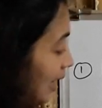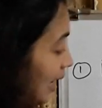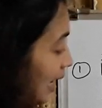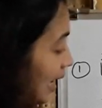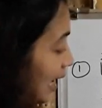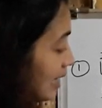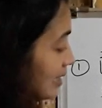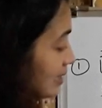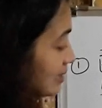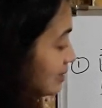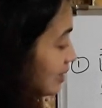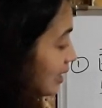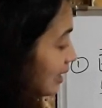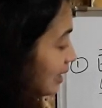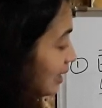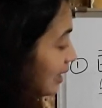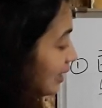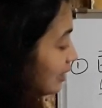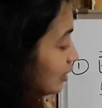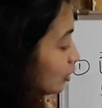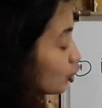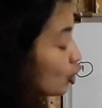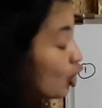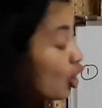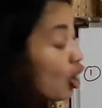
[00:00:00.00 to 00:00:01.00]
as the
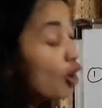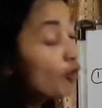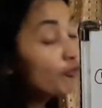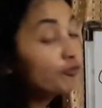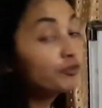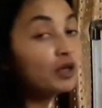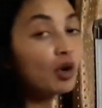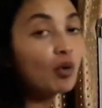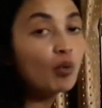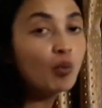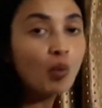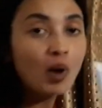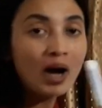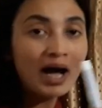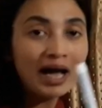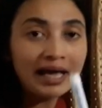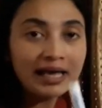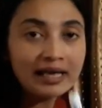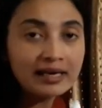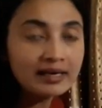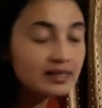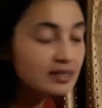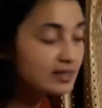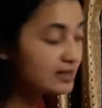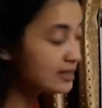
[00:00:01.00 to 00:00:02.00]
length of the
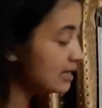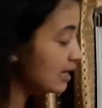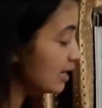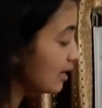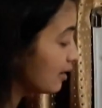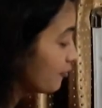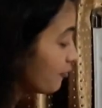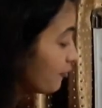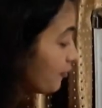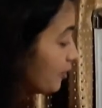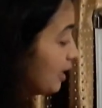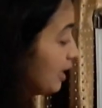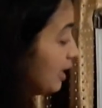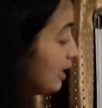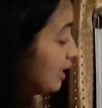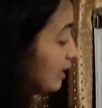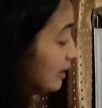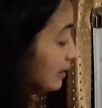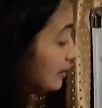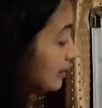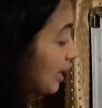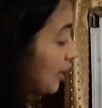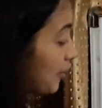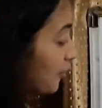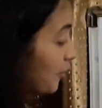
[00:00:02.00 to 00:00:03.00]
wire itself.
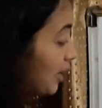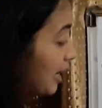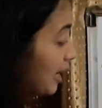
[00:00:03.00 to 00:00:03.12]
The